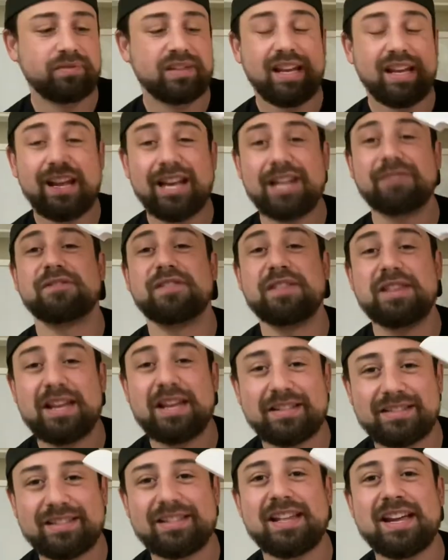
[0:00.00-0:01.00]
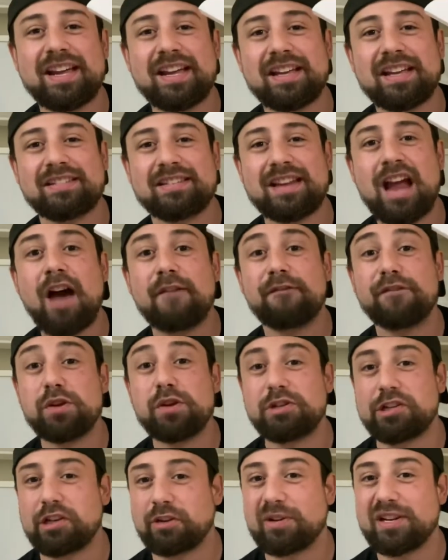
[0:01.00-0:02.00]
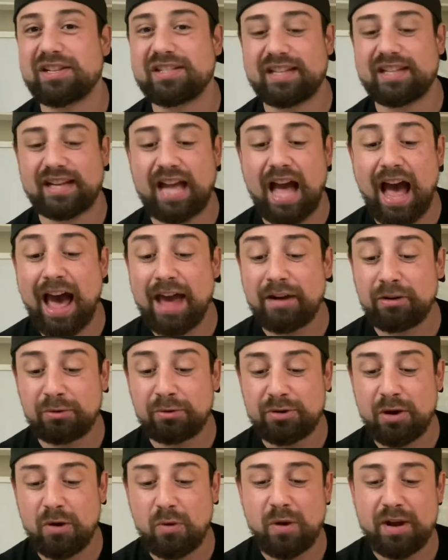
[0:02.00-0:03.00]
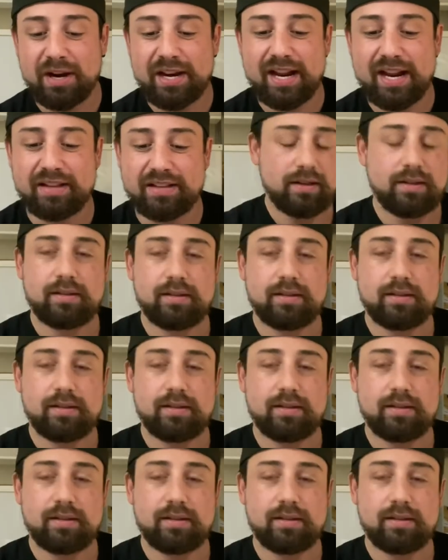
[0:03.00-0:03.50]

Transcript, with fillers: If this thing is not futuristic, I don't know what is.